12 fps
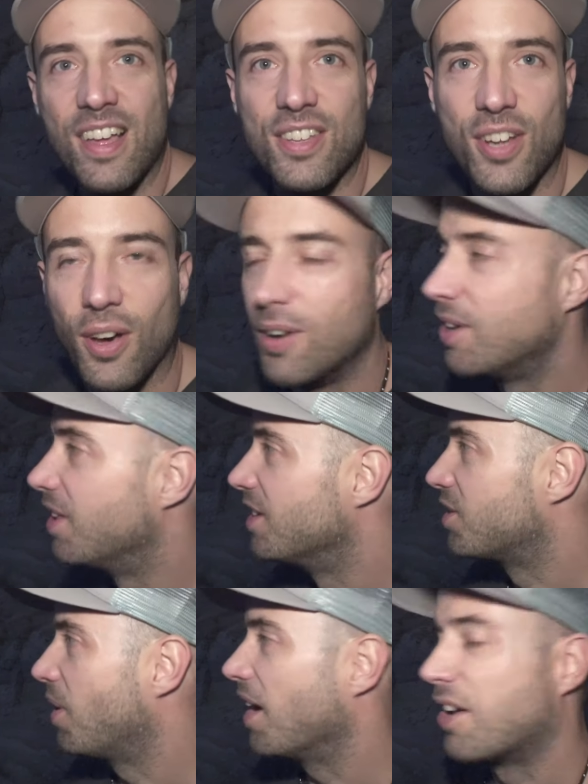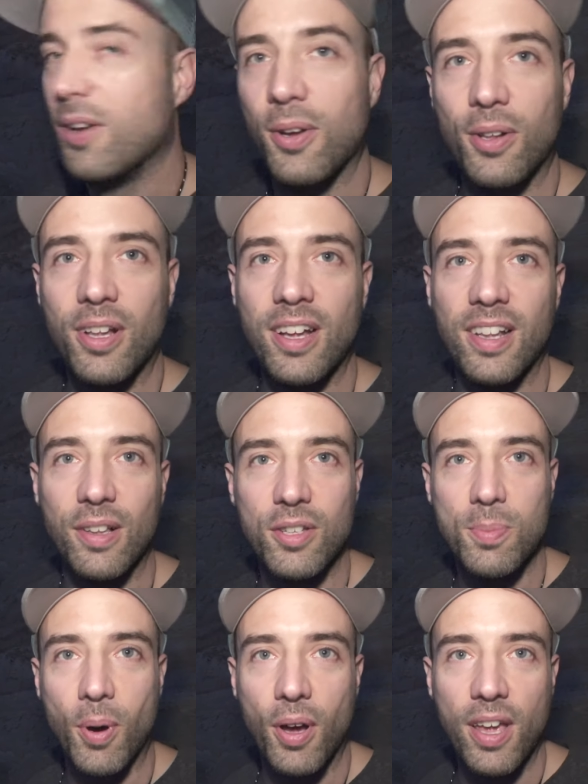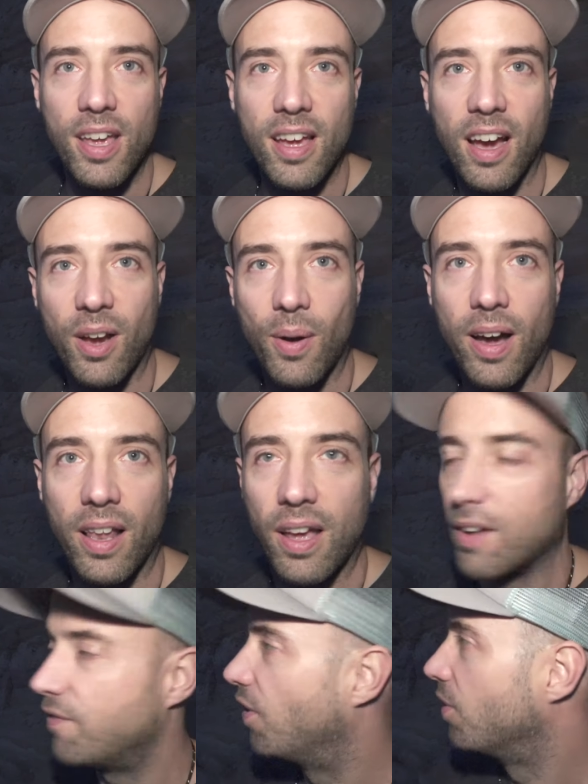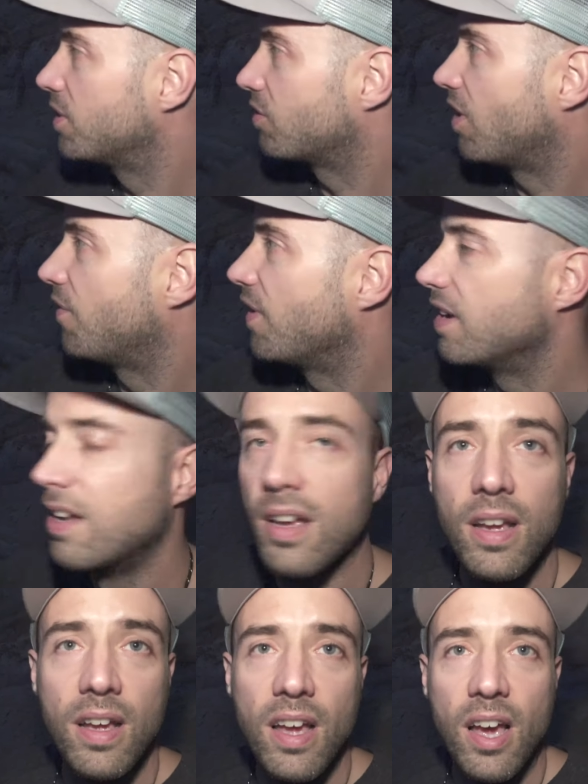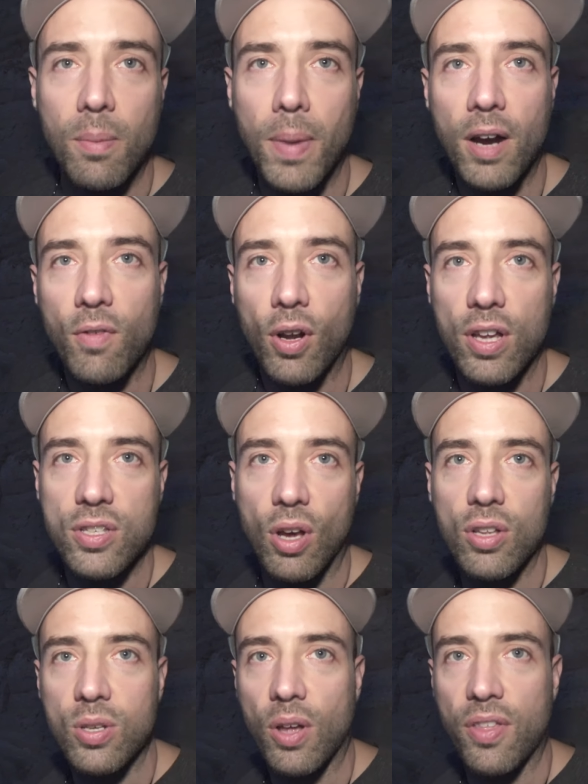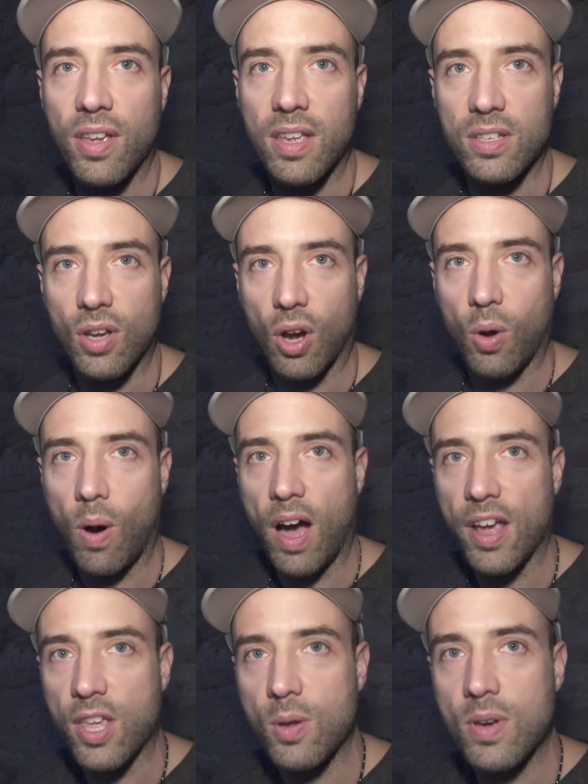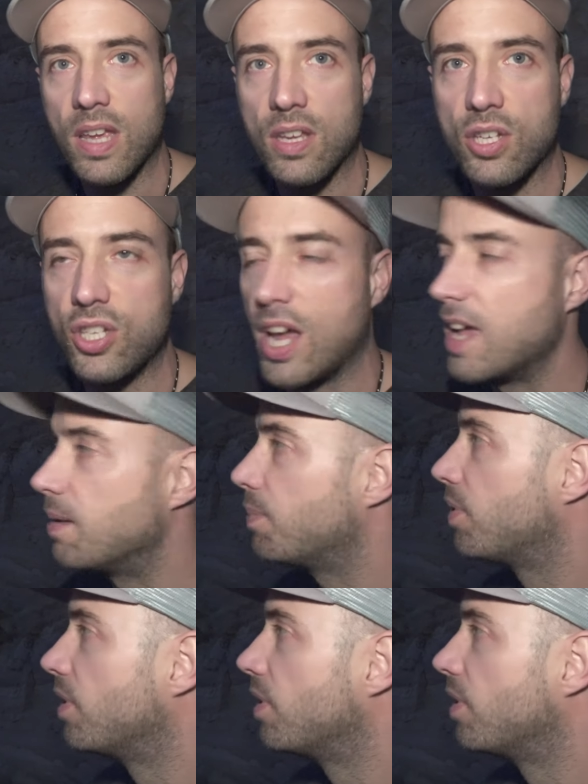So it's quite a cool little spot here. I quite like photographing Mount Rangitoto. I think it's got quite a unique shape.